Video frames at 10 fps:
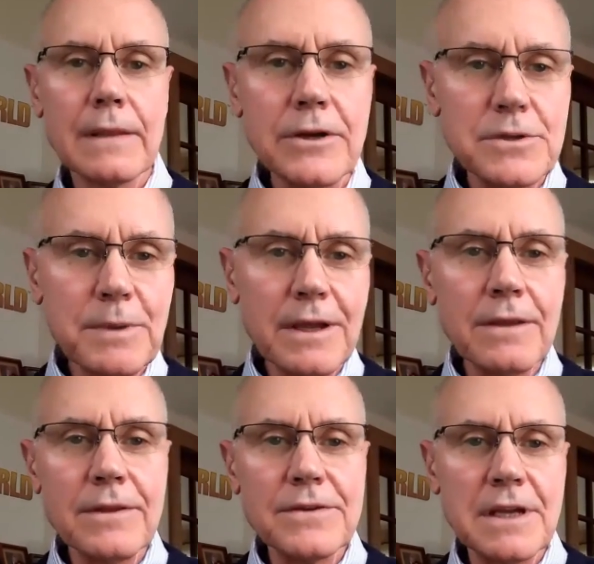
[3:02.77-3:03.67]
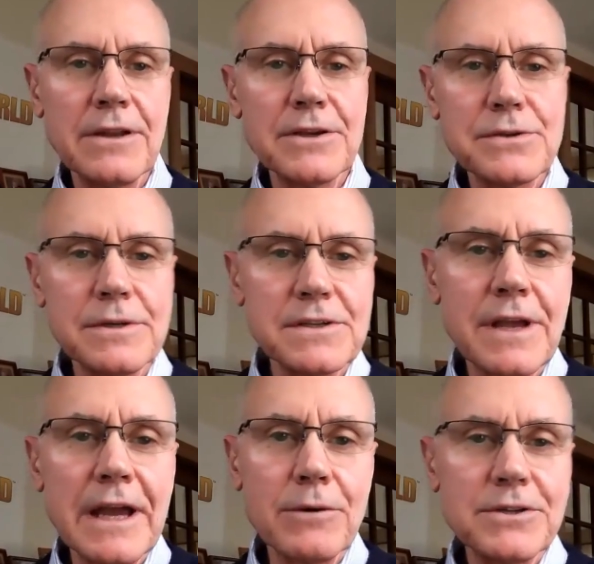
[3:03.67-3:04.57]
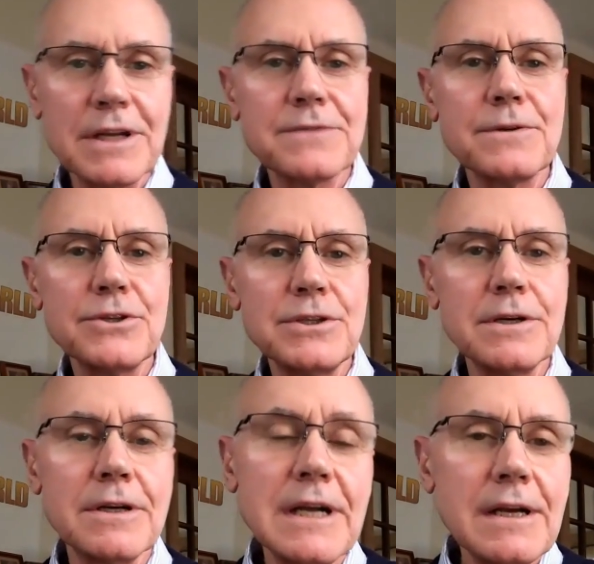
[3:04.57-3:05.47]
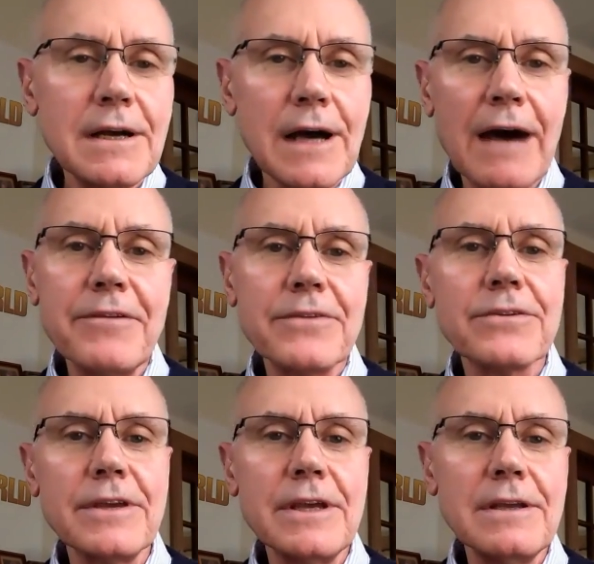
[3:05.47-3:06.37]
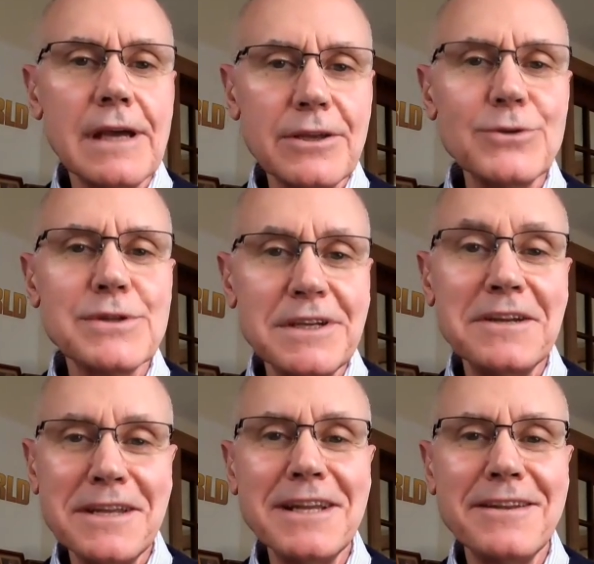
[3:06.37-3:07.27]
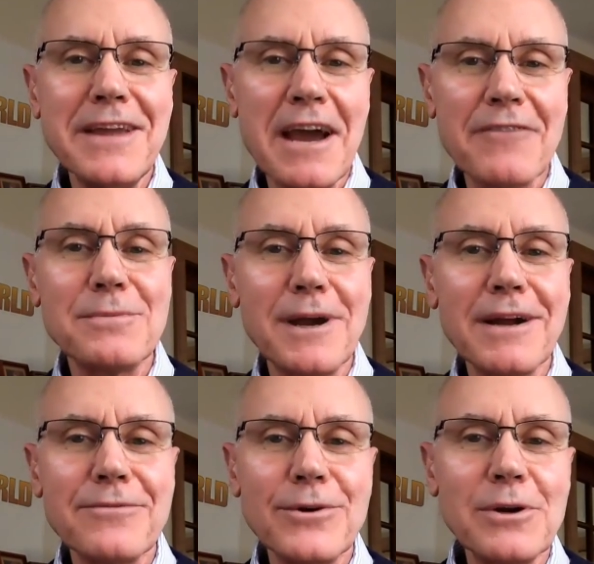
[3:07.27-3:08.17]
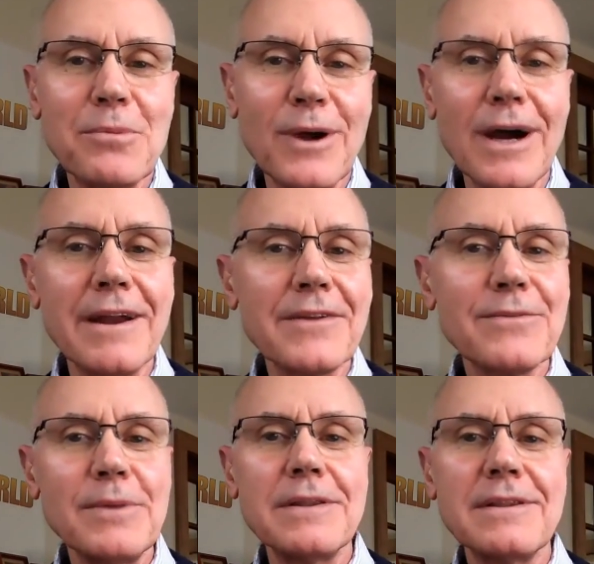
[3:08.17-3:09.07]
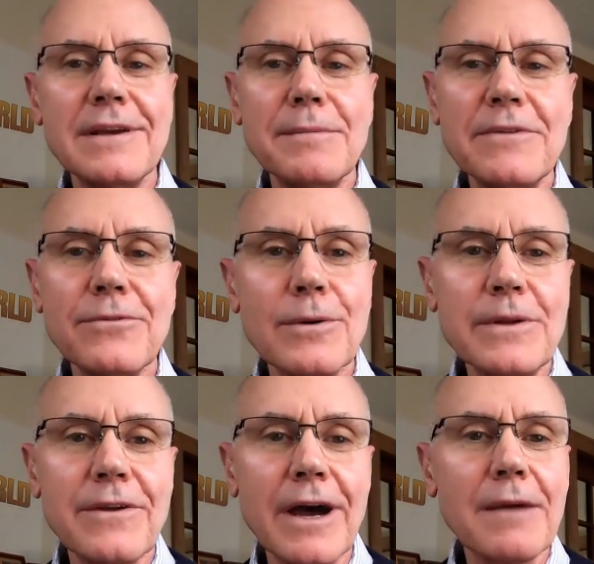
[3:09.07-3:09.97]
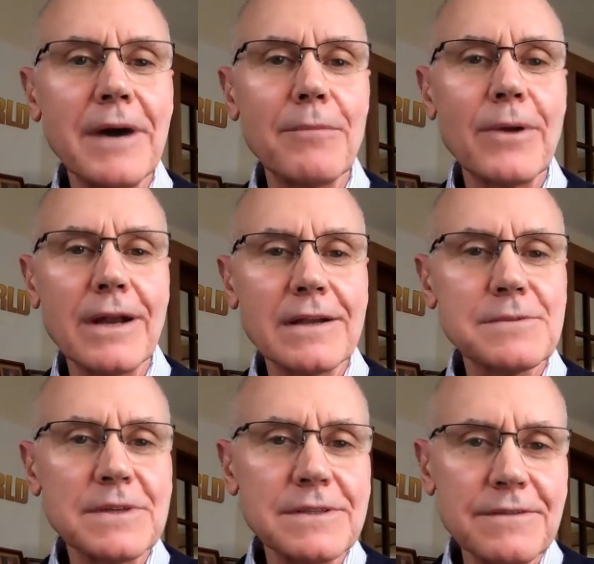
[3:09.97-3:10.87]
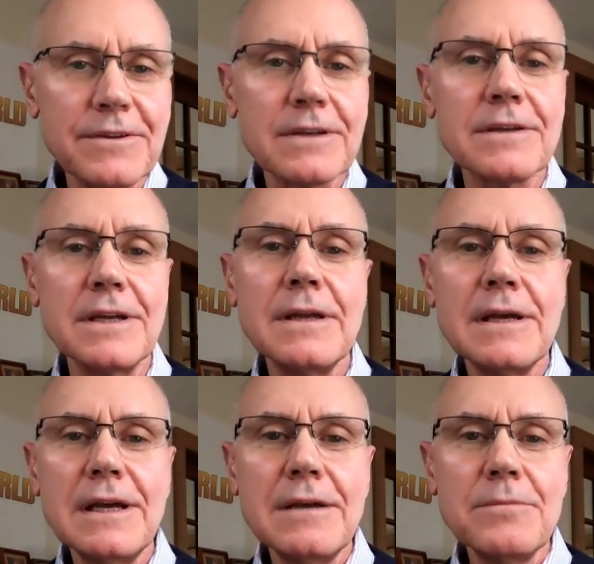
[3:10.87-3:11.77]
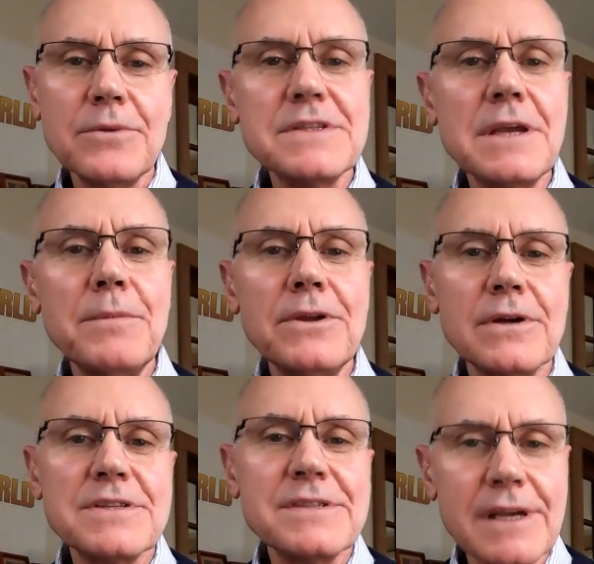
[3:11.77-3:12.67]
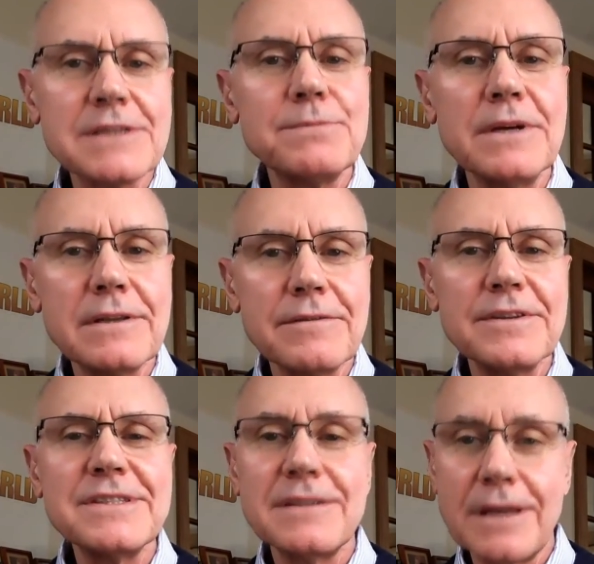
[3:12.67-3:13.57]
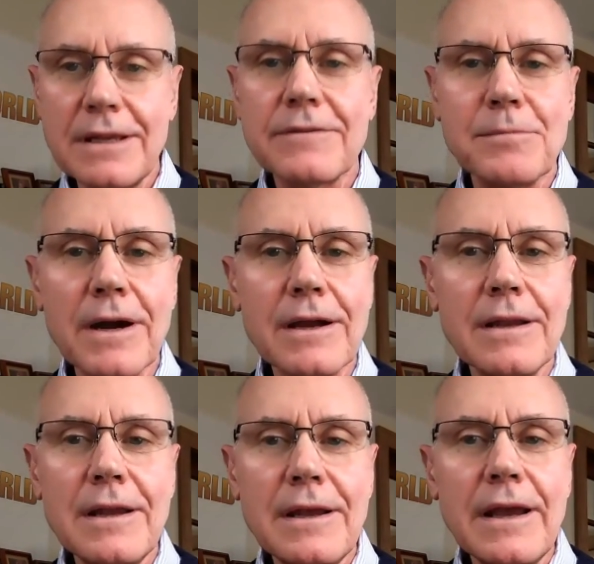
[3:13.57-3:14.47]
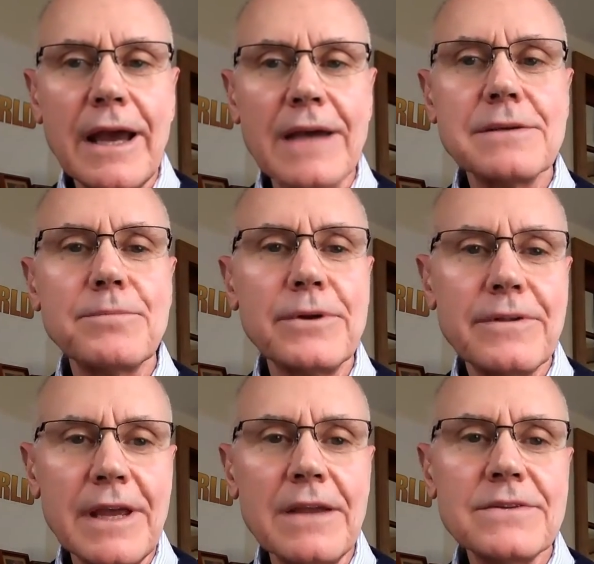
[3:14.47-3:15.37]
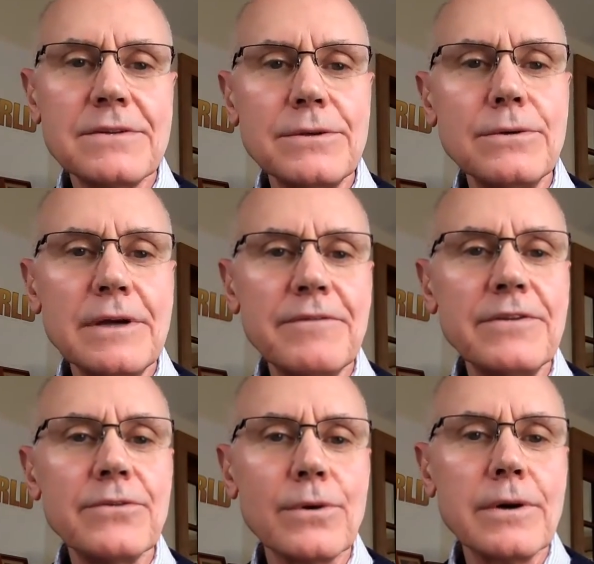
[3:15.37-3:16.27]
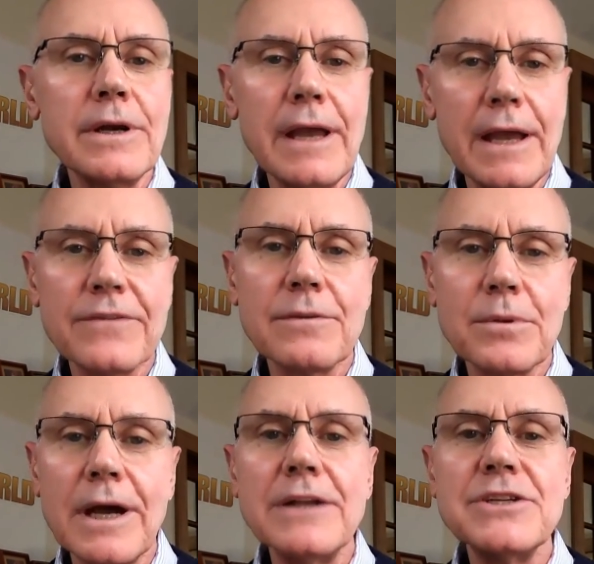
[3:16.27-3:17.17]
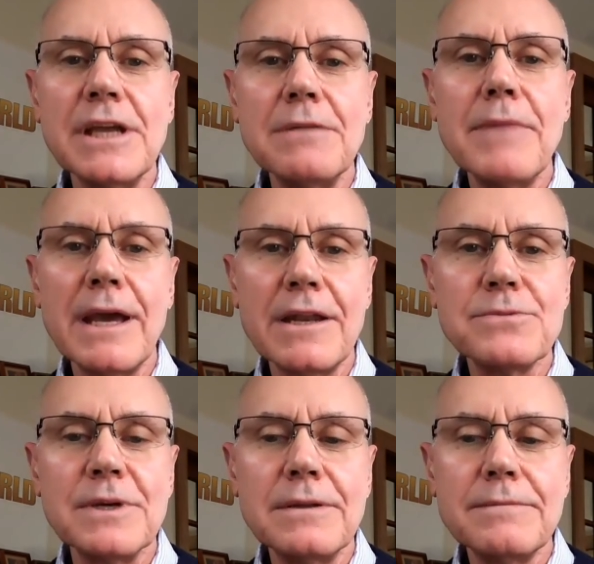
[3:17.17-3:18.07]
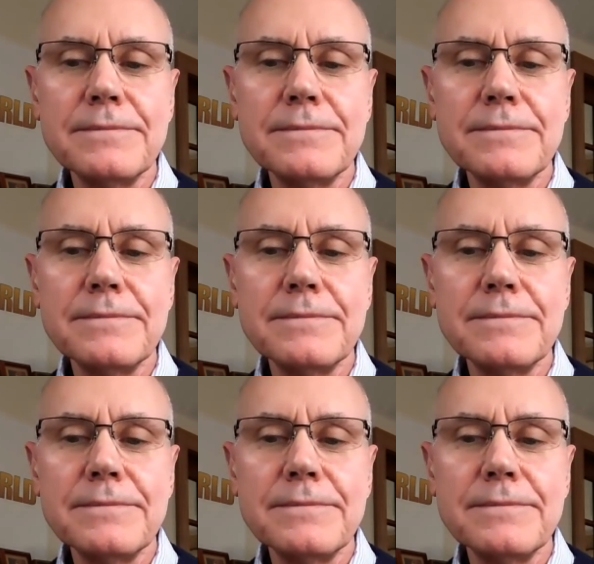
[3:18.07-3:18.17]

Well, you're speaking this industry's language, that's for sure. Obviously, you see a need in the aftermarket for your products, but before we talk about products specifically, please give me your assessment of the state of the market as it pertains to inventory and supply chain management.